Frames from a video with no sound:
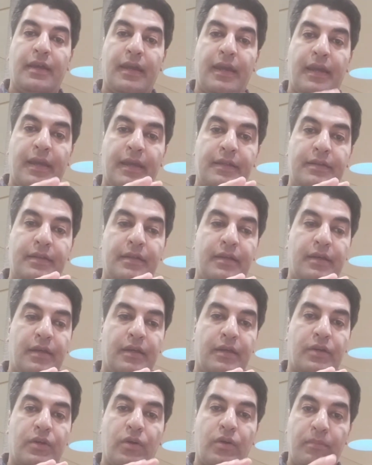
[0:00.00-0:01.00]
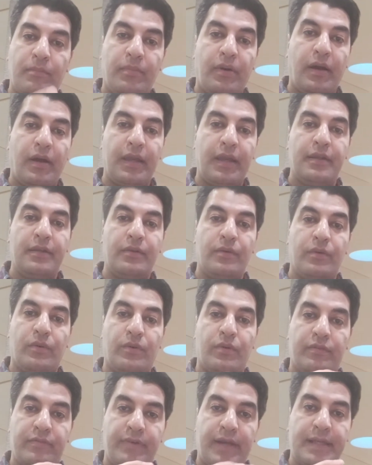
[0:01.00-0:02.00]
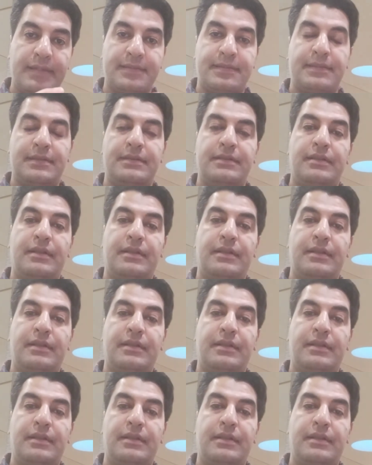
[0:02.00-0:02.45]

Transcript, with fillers: and uh, combine or fasten